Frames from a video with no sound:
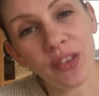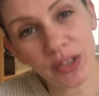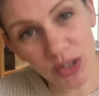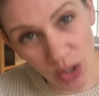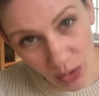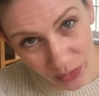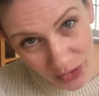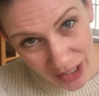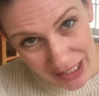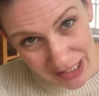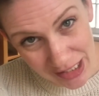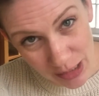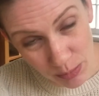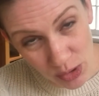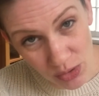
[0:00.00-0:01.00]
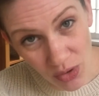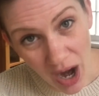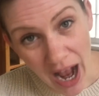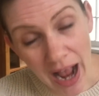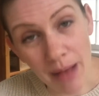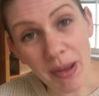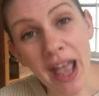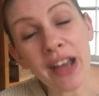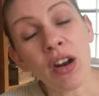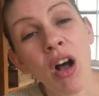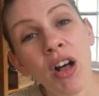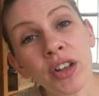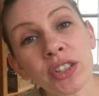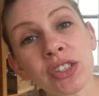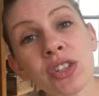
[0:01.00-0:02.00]
don't forget to subscribe, and
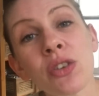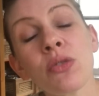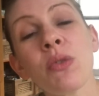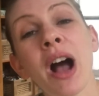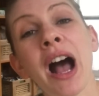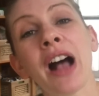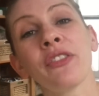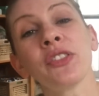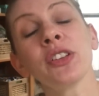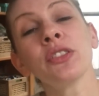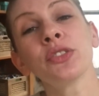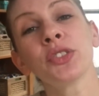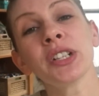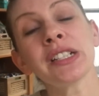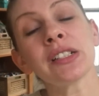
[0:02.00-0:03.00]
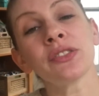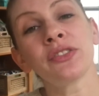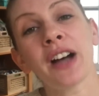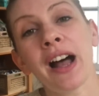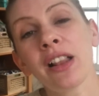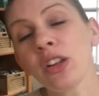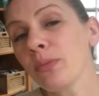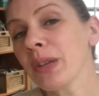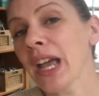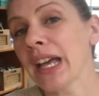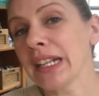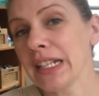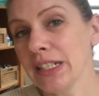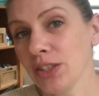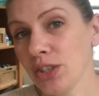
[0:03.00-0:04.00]
also feel free to follow me on
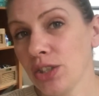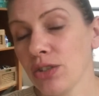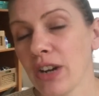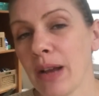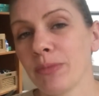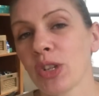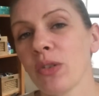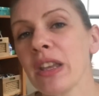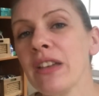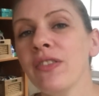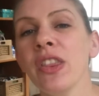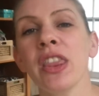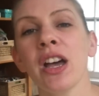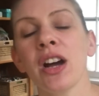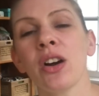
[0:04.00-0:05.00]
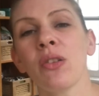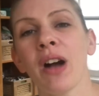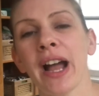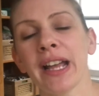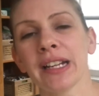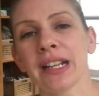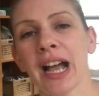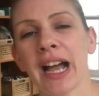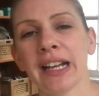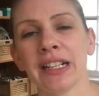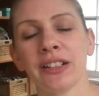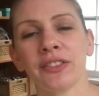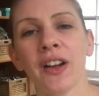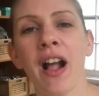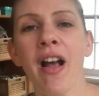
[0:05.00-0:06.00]
Instagram. So even though I had kind
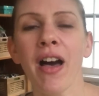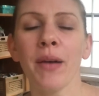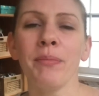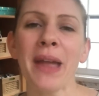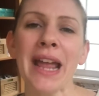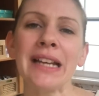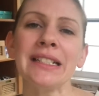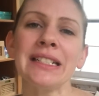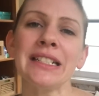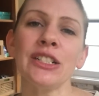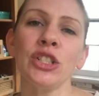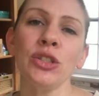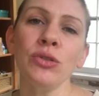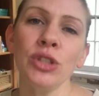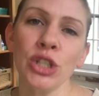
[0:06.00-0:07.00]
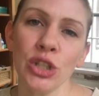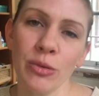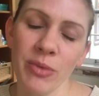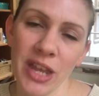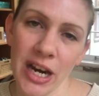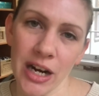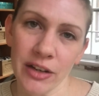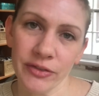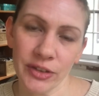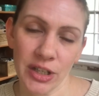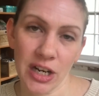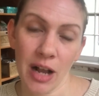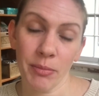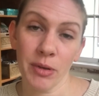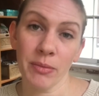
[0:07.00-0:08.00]
of abandoned YouTube there for a
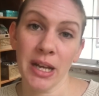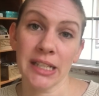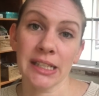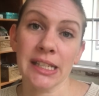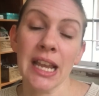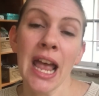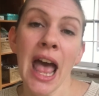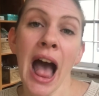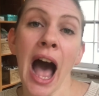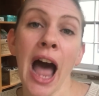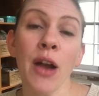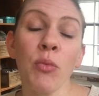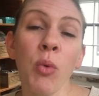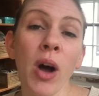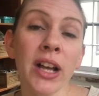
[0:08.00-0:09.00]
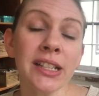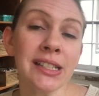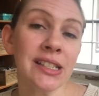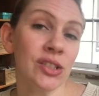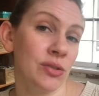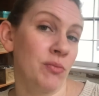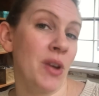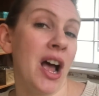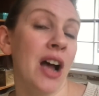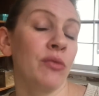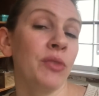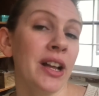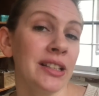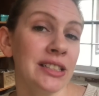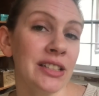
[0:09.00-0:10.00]
couple months, I was
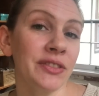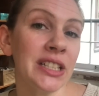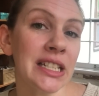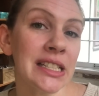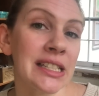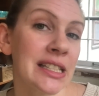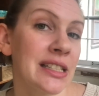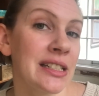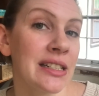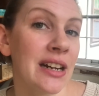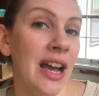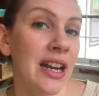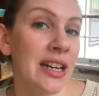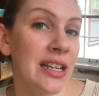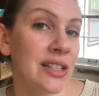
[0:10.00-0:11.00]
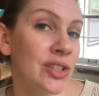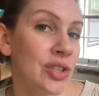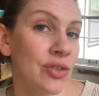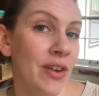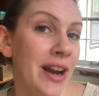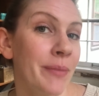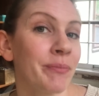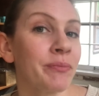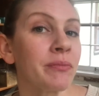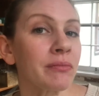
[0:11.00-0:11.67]
relatively consistent on Instagram.